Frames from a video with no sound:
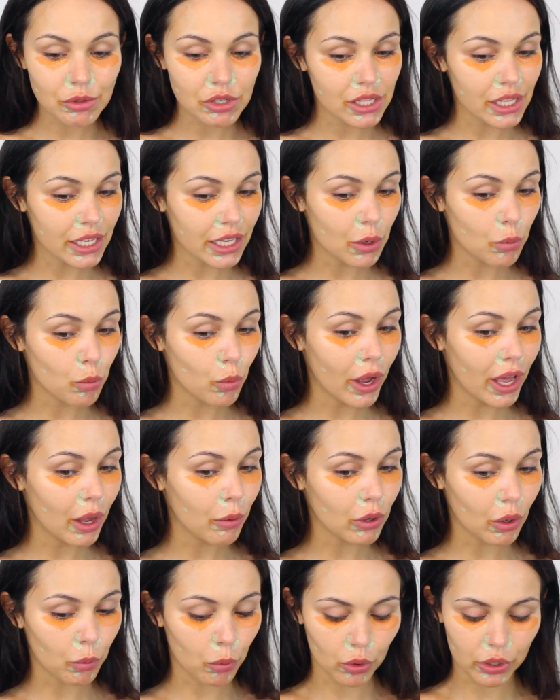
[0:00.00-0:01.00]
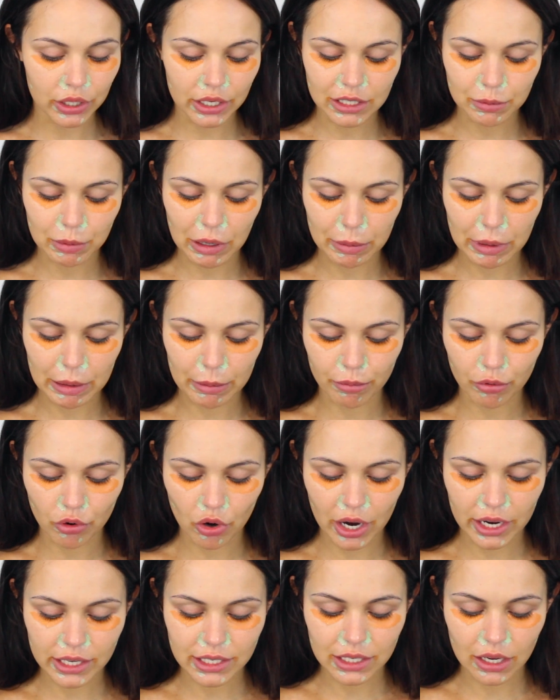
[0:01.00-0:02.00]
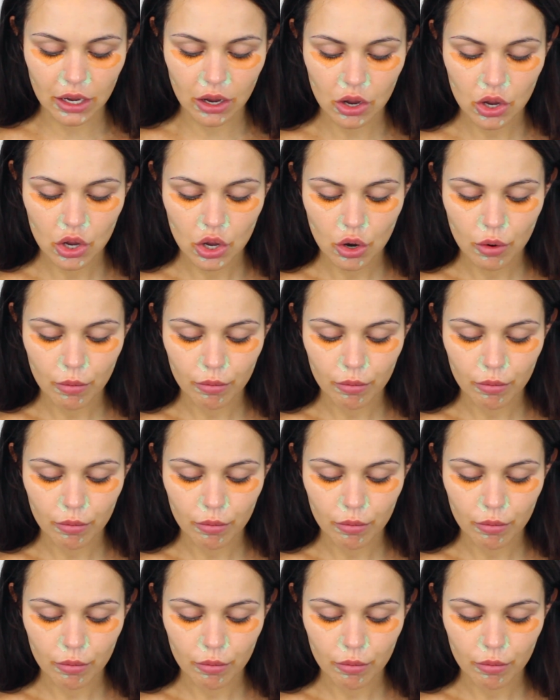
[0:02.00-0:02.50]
I'm just thinking, where would I want it to be a bit brighter?